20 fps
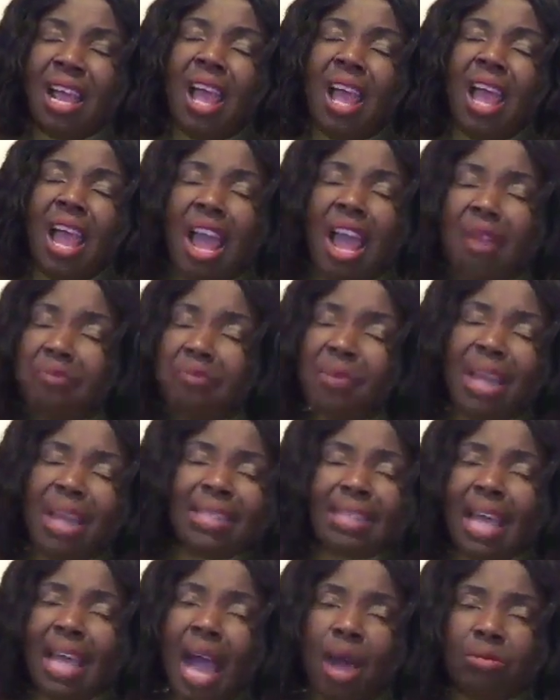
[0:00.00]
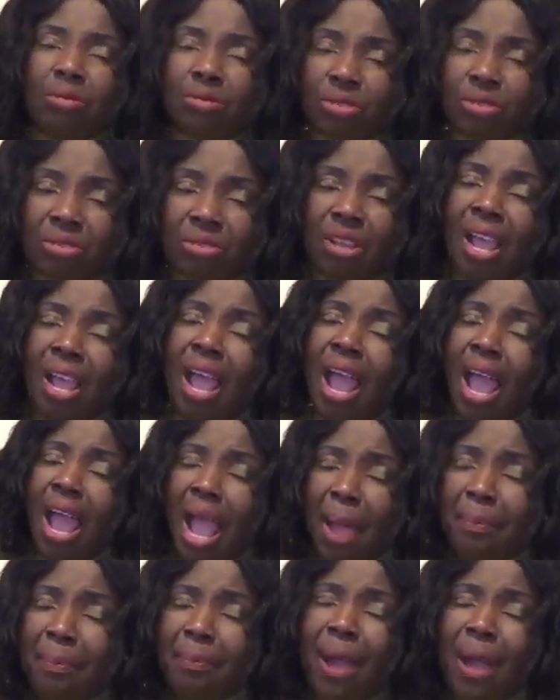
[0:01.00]
Help my doubts.
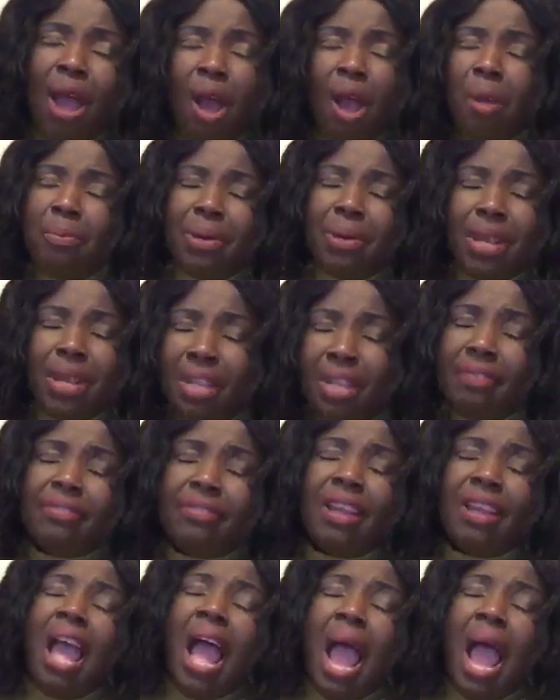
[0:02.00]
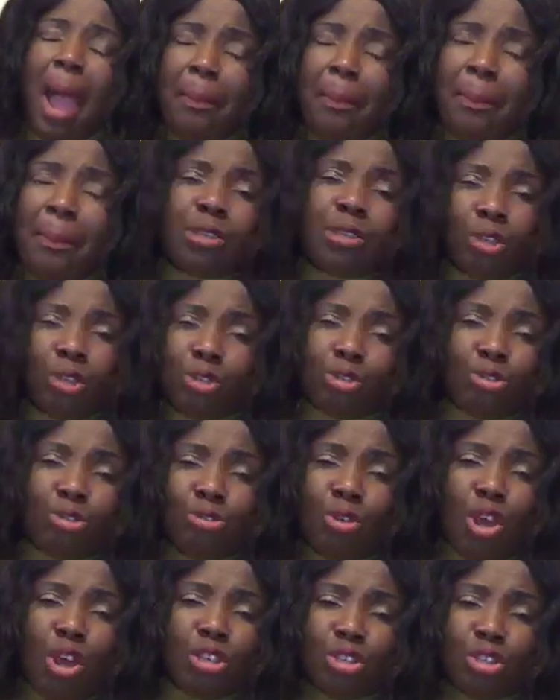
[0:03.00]
Help my unbelief. Help me to
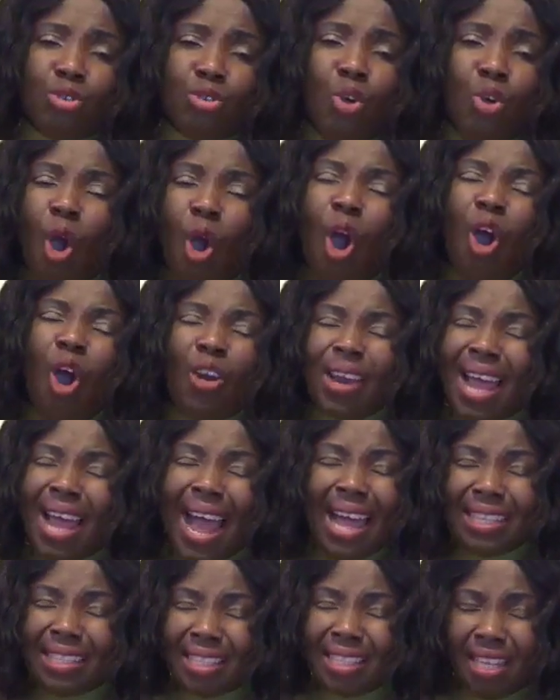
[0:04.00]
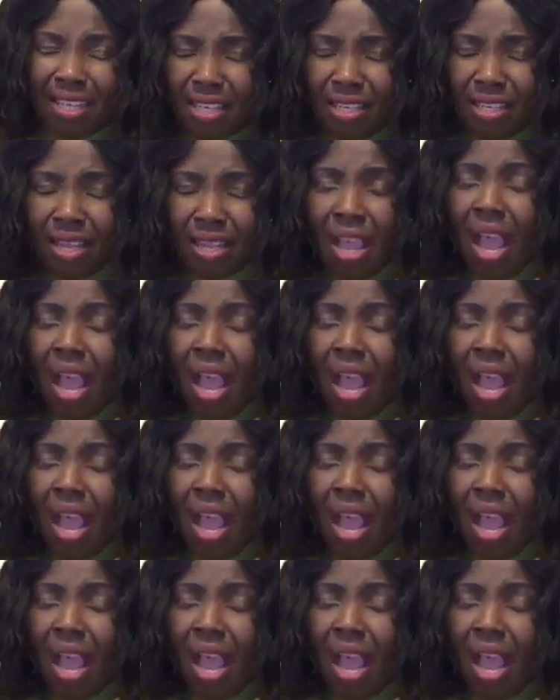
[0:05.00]
trust you wholeheartedly.